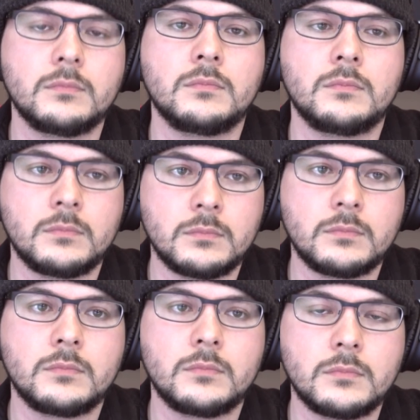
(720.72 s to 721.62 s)

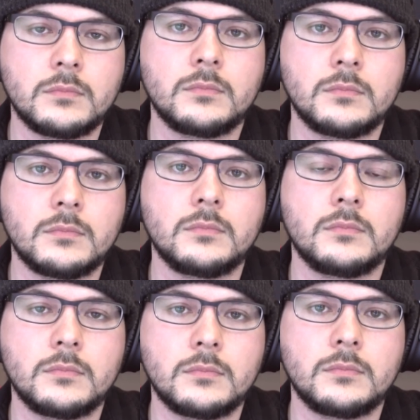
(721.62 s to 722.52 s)

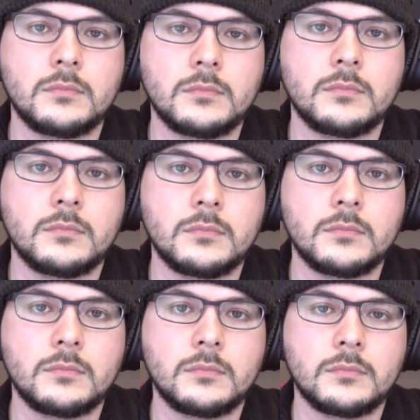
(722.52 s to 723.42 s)

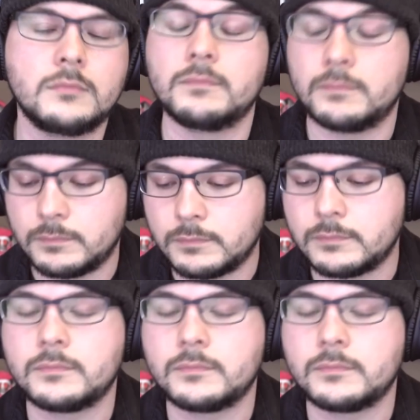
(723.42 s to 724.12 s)
No words are spoken by the person on screen.